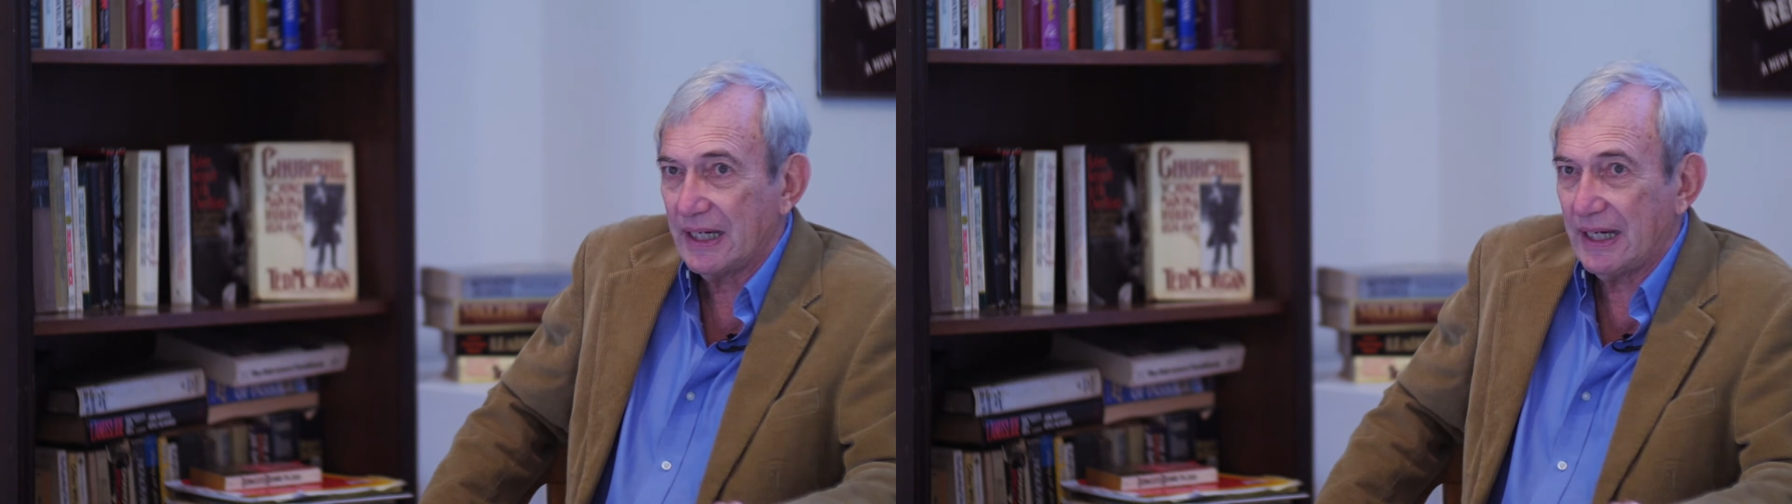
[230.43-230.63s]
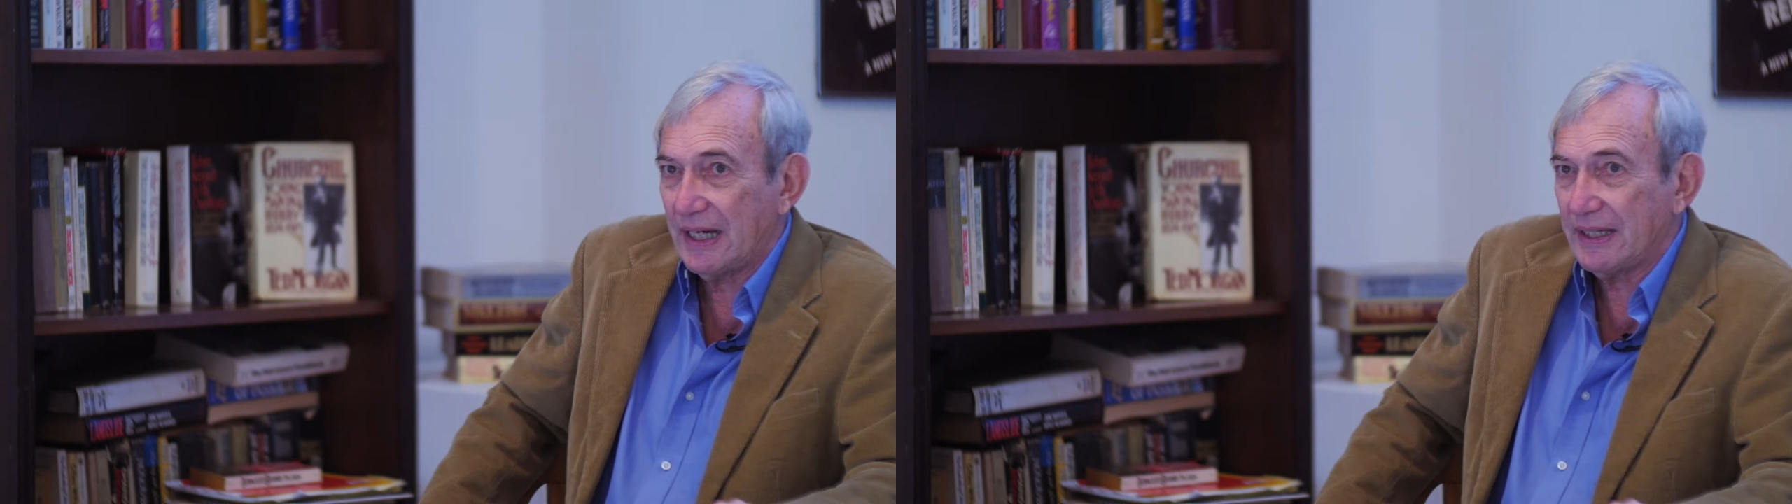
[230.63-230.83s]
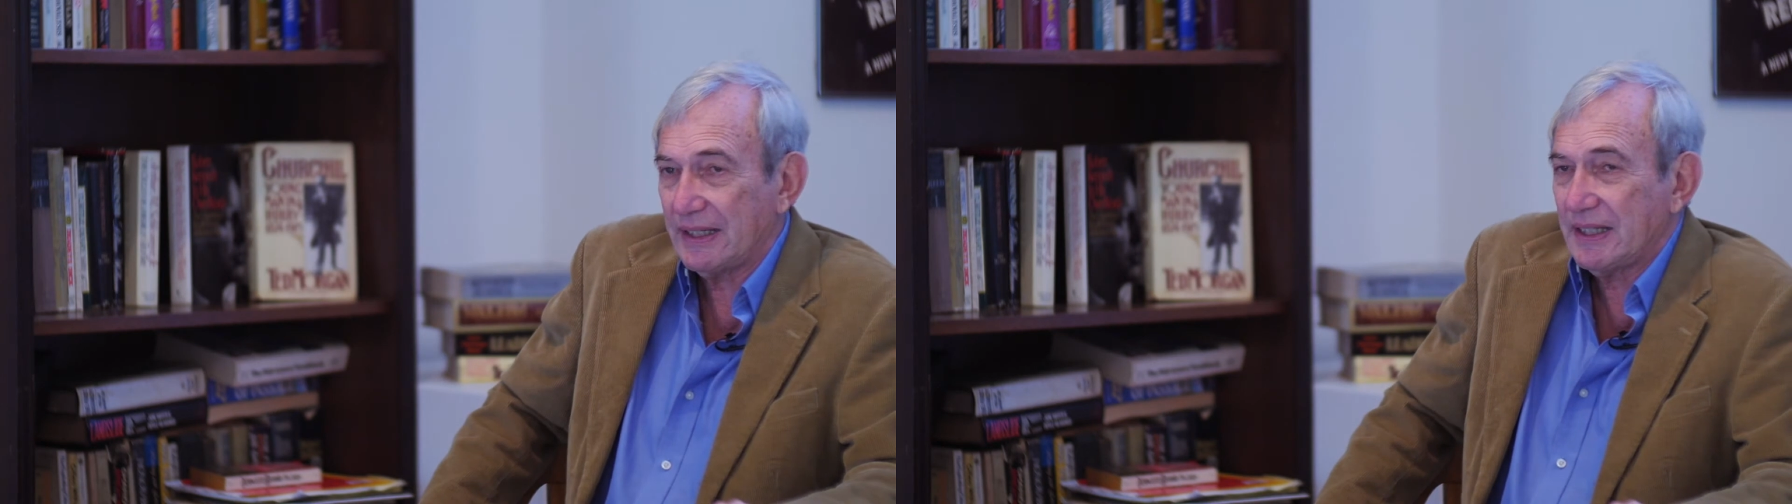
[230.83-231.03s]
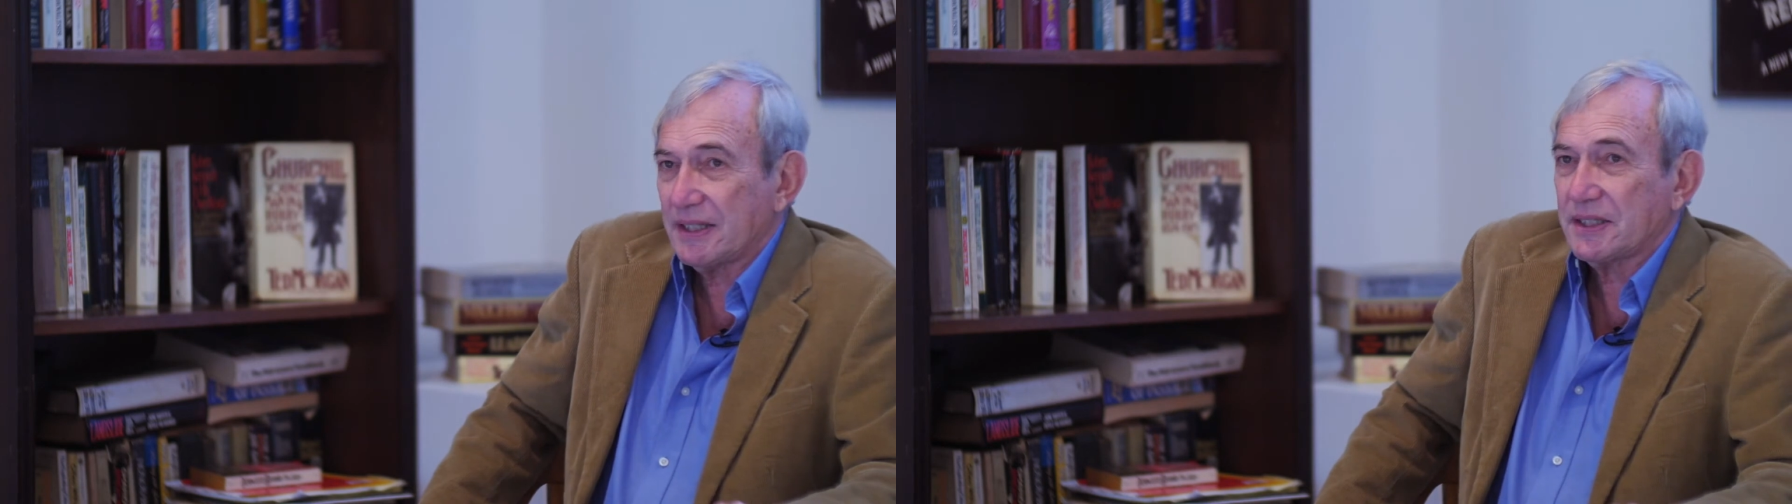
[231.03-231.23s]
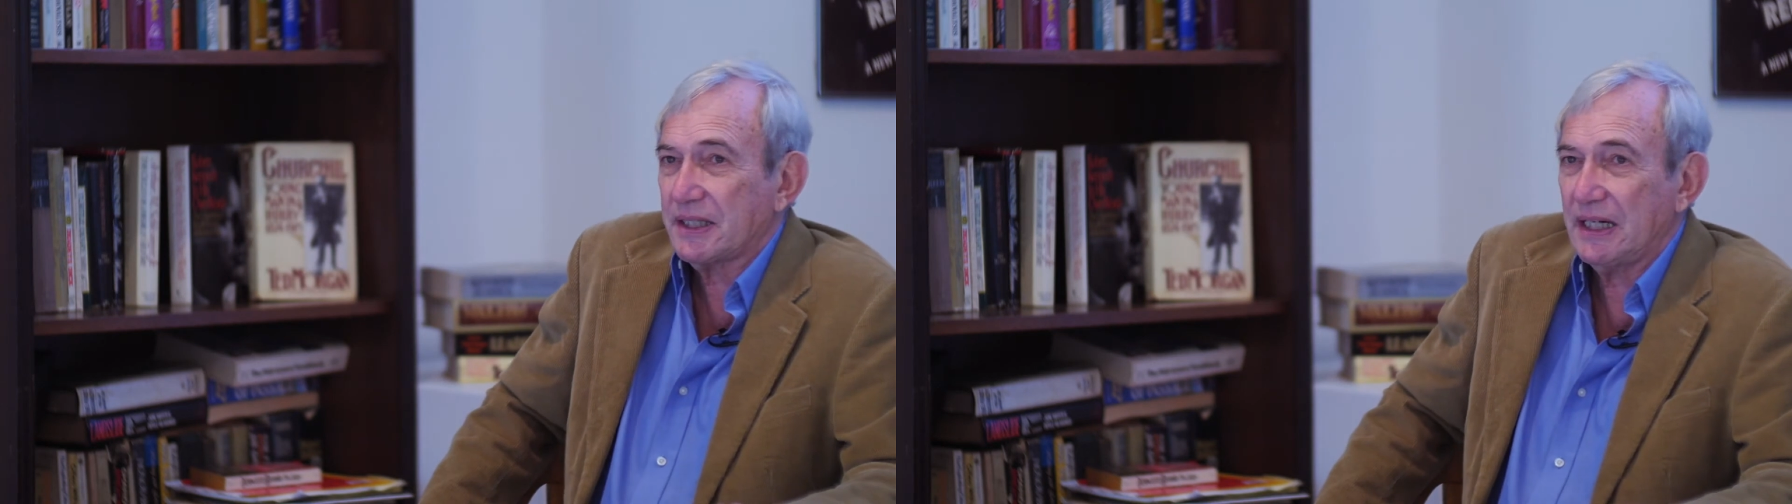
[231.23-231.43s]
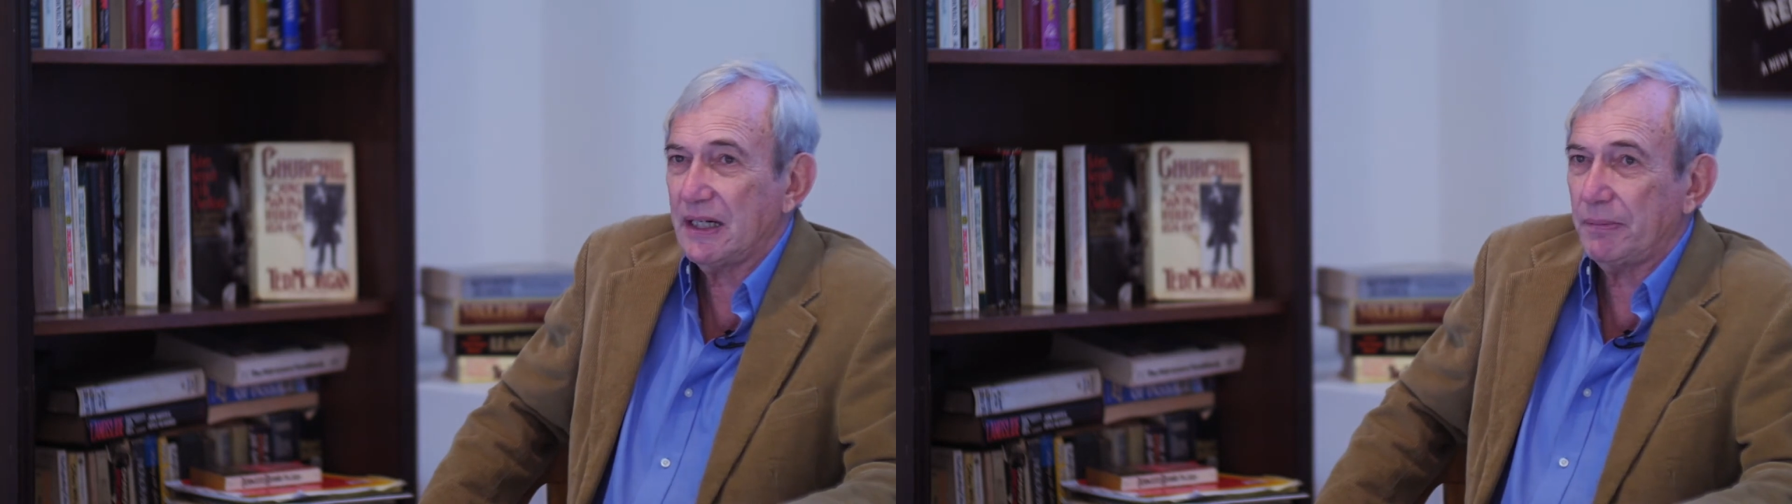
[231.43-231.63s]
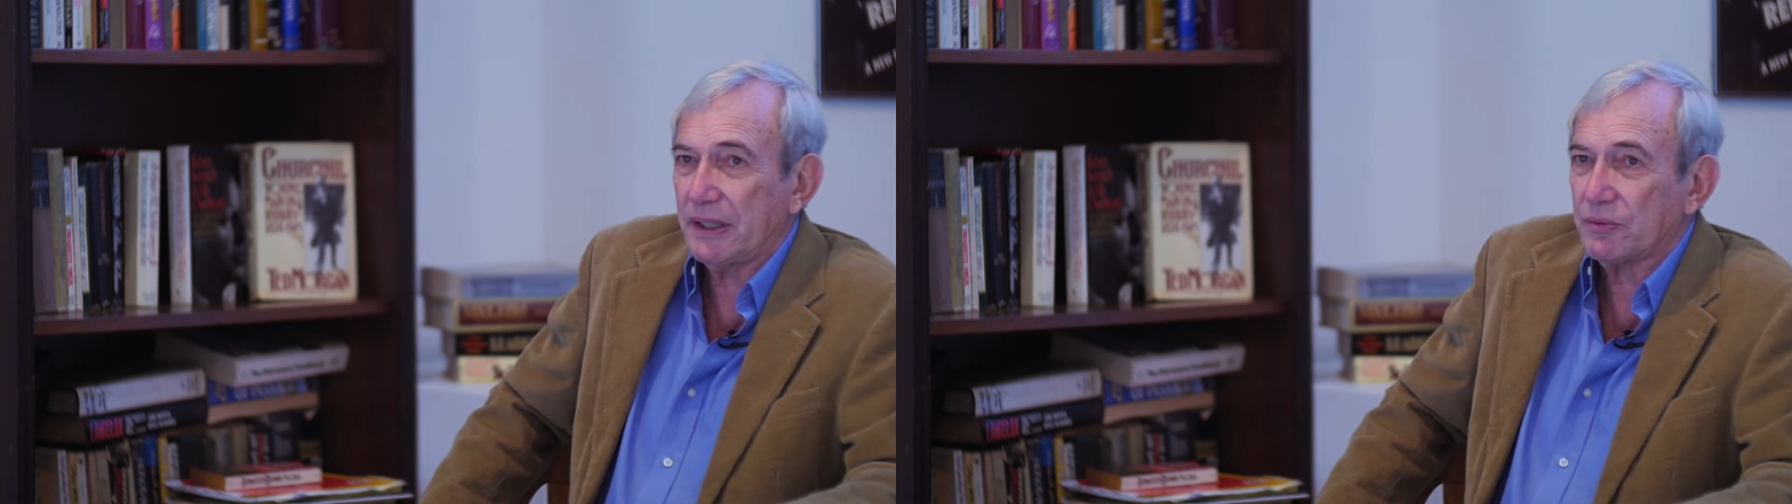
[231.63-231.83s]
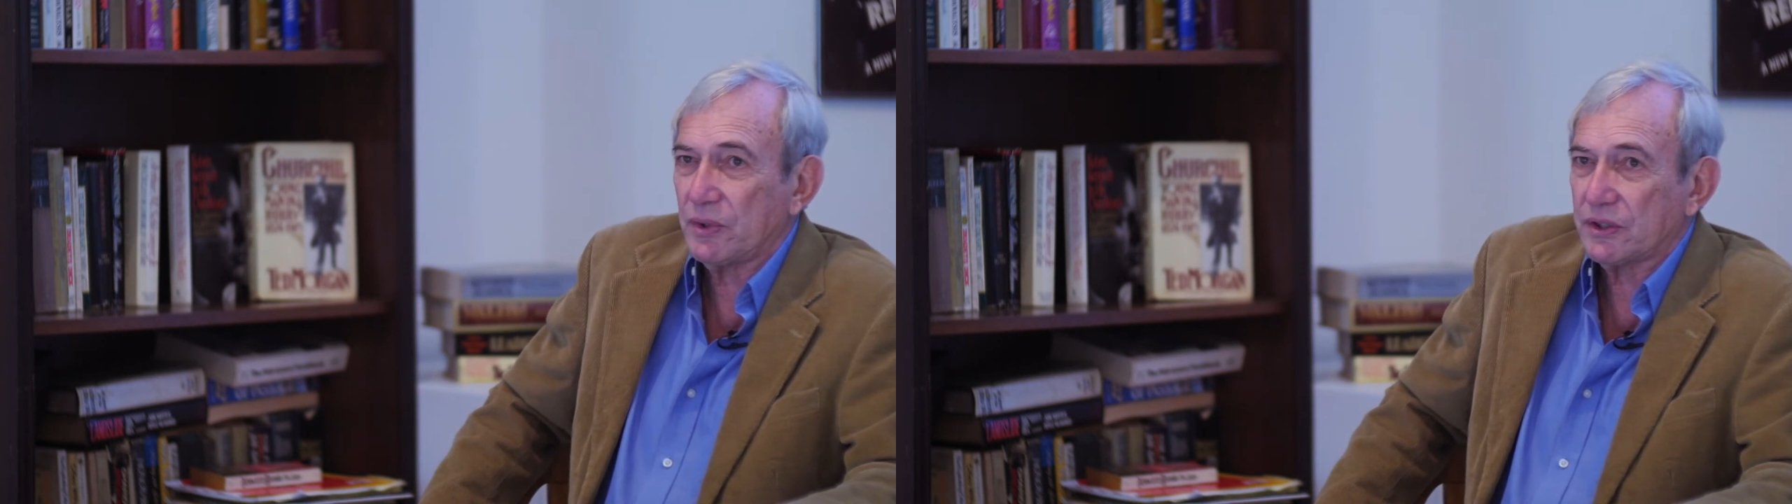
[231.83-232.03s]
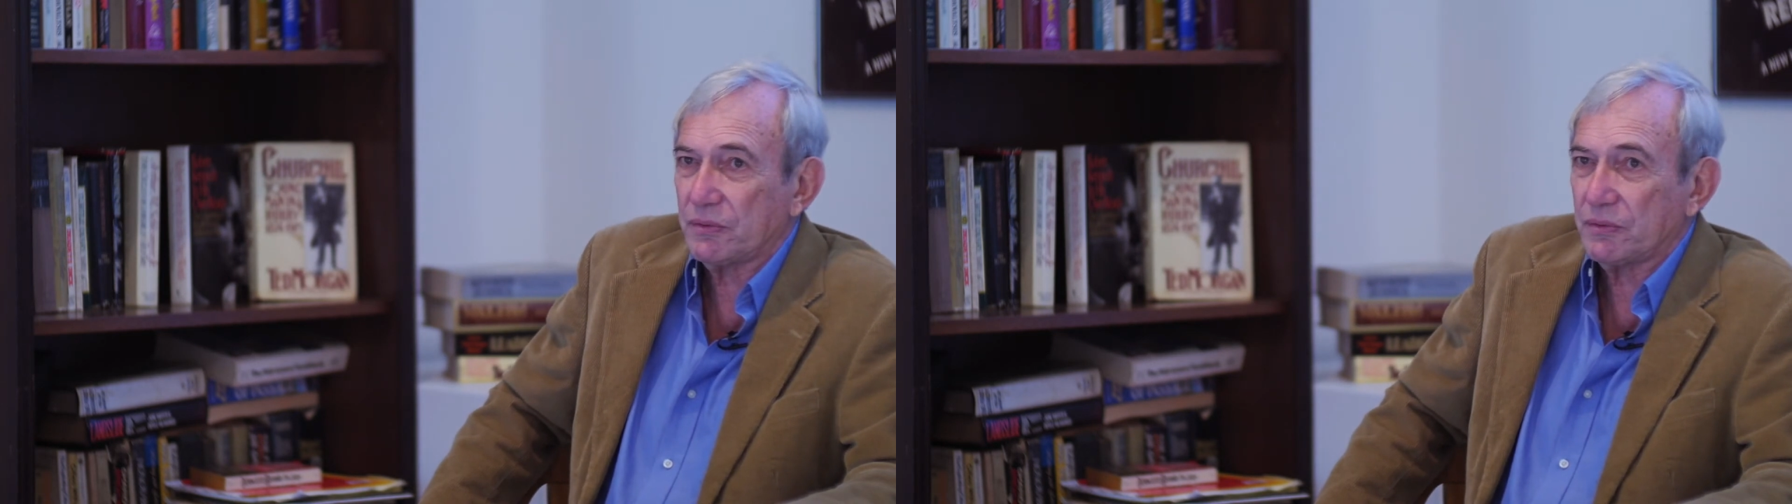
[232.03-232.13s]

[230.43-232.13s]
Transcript: And he doesn't care about what